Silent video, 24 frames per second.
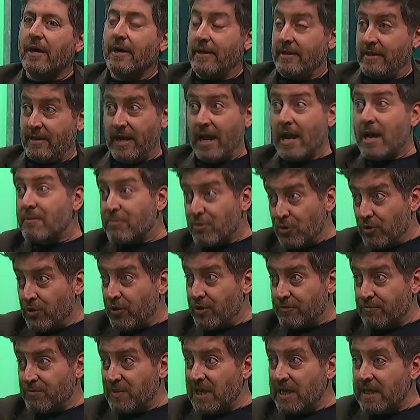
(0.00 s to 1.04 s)
neighborhood
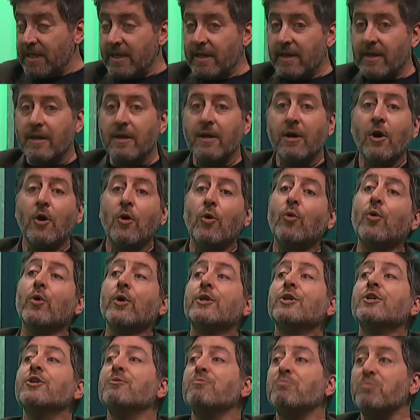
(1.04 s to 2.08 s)
media or
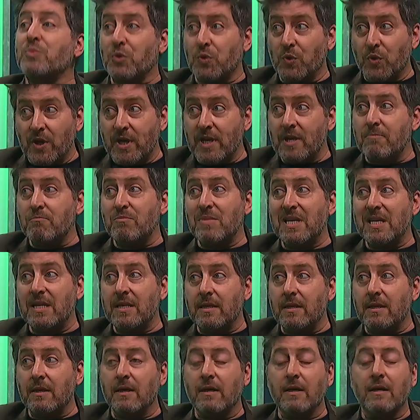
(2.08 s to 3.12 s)
community
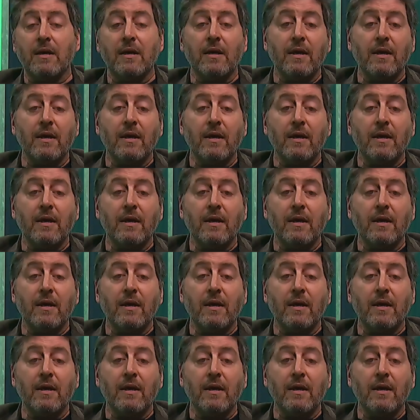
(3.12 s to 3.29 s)
media